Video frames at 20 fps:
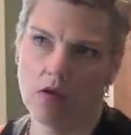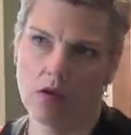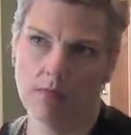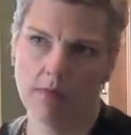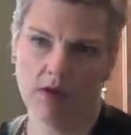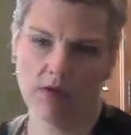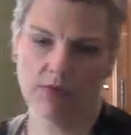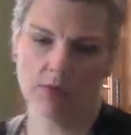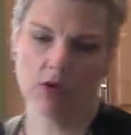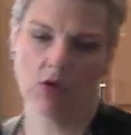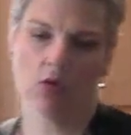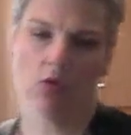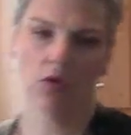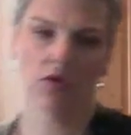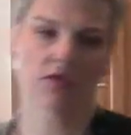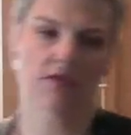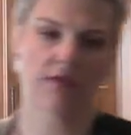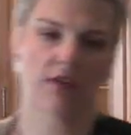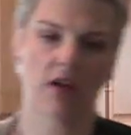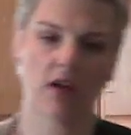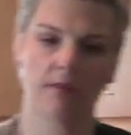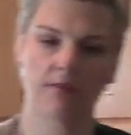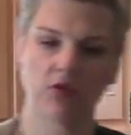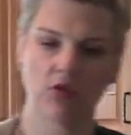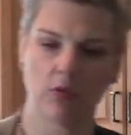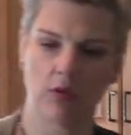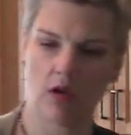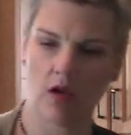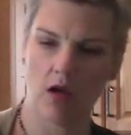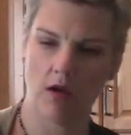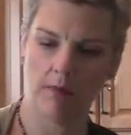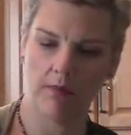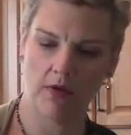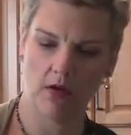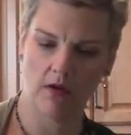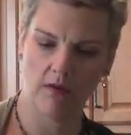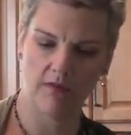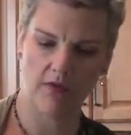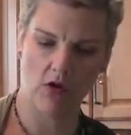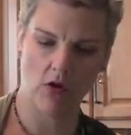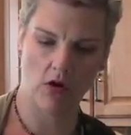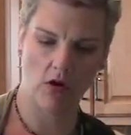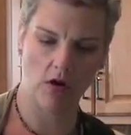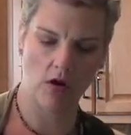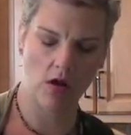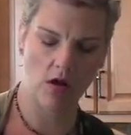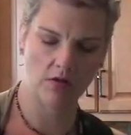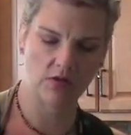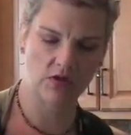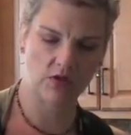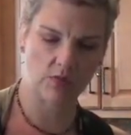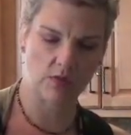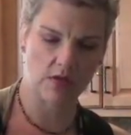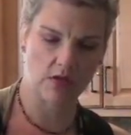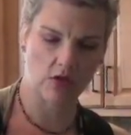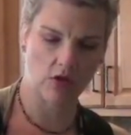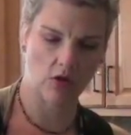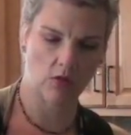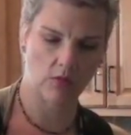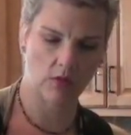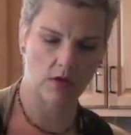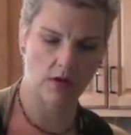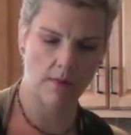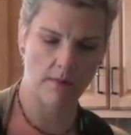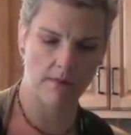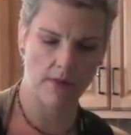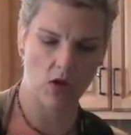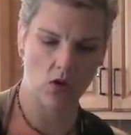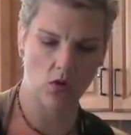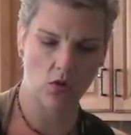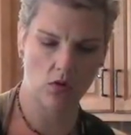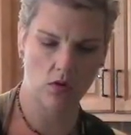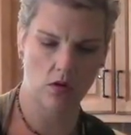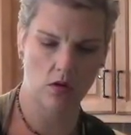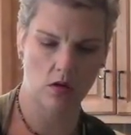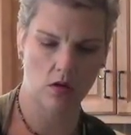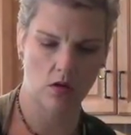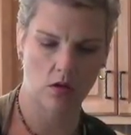about 3/4 of a cup to a cup of our unsweetened coconut milk.